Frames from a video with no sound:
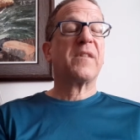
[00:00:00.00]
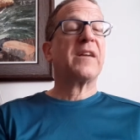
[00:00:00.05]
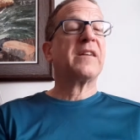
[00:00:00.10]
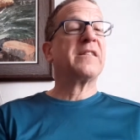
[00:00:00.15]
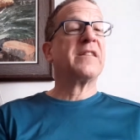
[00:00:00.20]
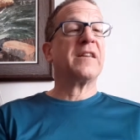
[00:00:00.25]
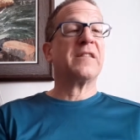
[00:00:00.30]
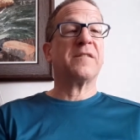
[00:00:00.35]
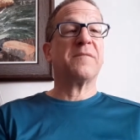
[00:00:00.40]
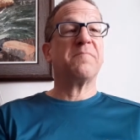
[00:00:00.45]
It
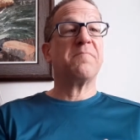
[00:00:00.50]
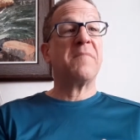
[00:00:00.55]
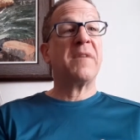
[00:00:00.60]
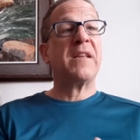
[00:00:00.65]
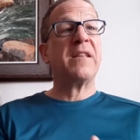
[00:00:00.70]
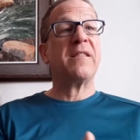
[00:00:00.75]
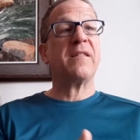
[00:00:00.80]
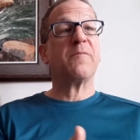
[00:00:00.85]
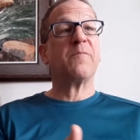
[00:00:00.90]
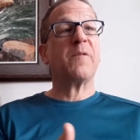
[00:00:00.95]
doesn't
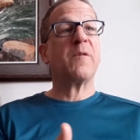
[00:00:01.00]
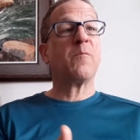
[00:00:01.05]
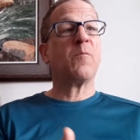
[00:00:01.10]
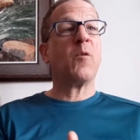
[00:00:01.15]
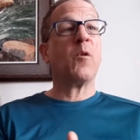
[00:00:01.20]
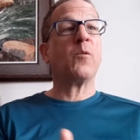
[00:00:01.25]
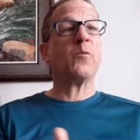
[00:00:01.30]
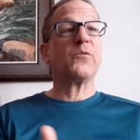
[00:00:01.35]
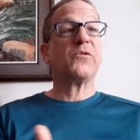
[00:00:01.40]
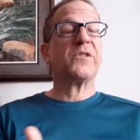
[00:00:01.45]
mean that we
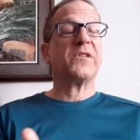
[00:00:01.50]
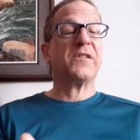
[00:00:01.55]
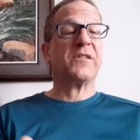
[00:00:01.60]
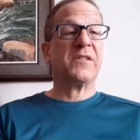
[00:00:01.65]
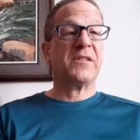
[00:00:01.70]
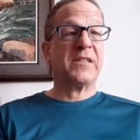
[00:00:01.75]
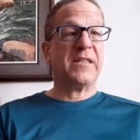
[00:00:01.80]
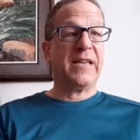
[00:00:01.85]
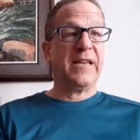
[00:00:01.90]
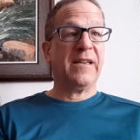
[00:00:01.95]
won't
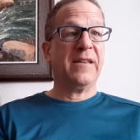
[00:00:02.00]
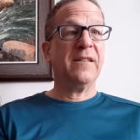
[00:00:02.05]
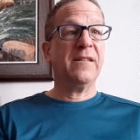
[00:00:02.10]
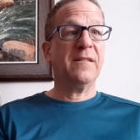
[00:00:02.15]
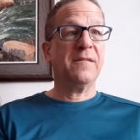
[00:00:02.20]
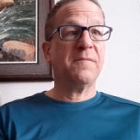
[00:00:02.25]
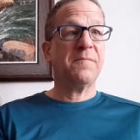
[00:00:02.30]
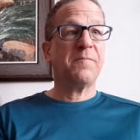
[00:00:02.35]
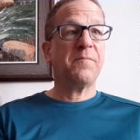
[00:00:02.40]
sin,